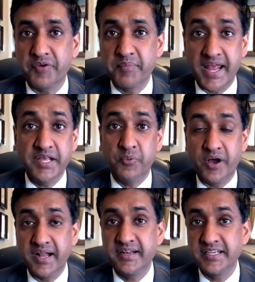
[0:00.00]
from
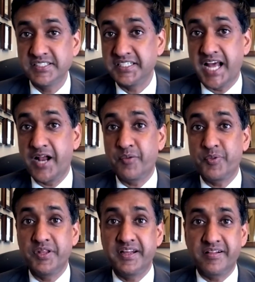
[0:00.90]
anyone his entire
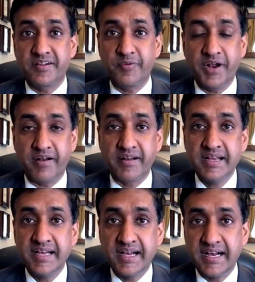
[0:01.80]
political
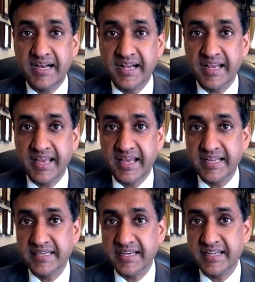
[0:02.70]
career.
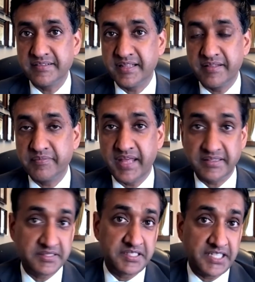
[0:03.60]

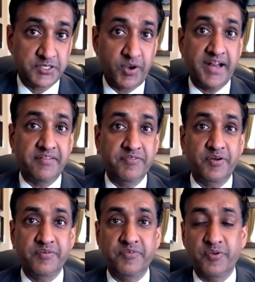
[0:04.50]
That's great
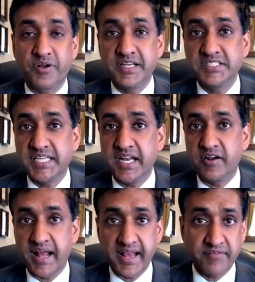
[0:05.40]
for his
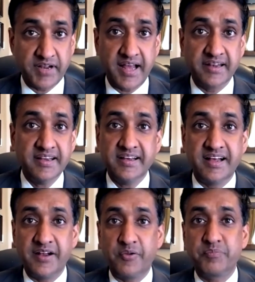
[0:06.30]
standard.
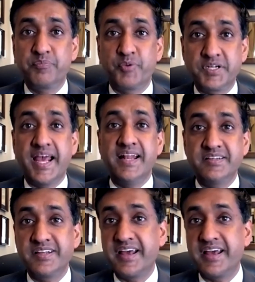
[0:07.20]
I don't pretend